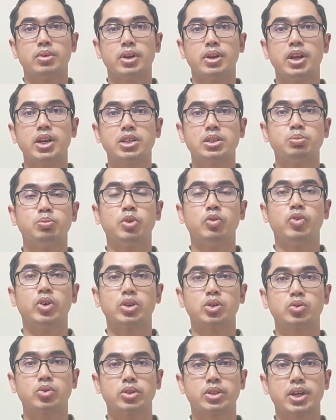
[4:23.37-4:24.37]
Let's move
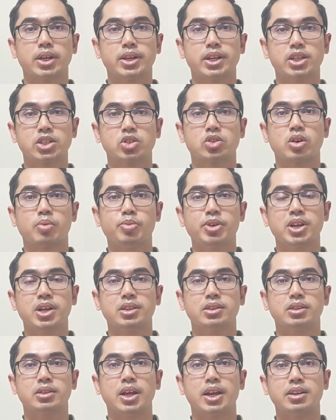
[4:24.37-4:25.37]
on to the next topic,
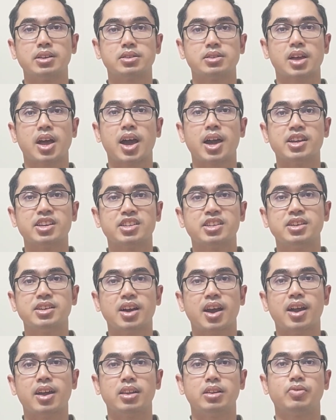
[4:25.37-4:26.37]
and that is
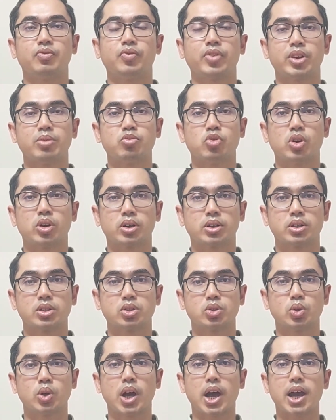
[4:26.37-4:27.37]
ITIL framework.
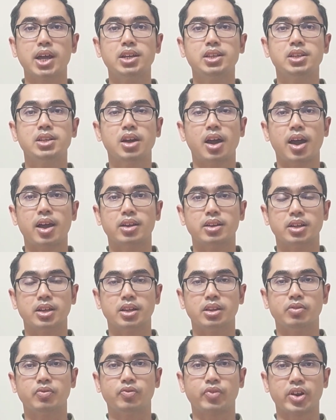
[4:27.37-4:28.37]
So
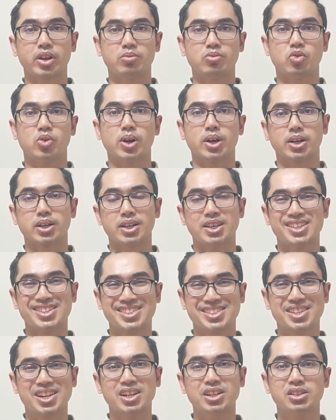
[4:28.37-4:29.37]
ITIL framework
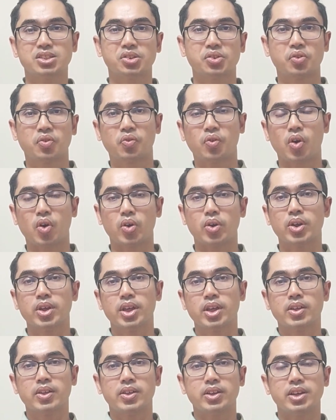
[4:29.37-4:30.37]
stands for
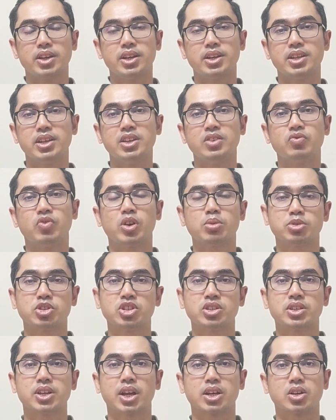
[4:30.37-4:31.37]

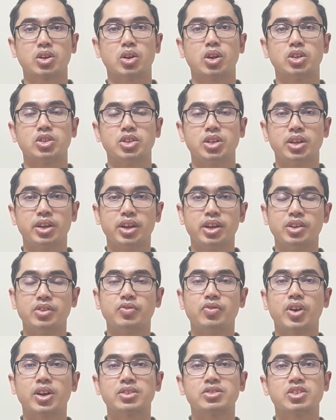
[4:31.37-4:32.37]
Information Technology
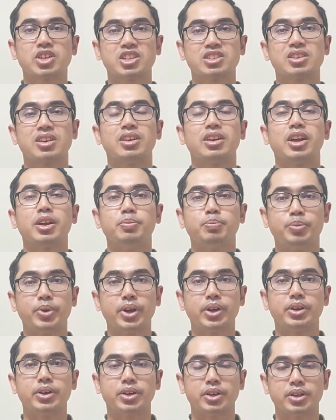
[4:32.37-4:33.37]
Infrastructure
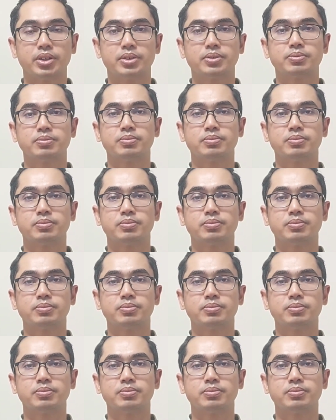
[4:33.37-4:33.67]
Library.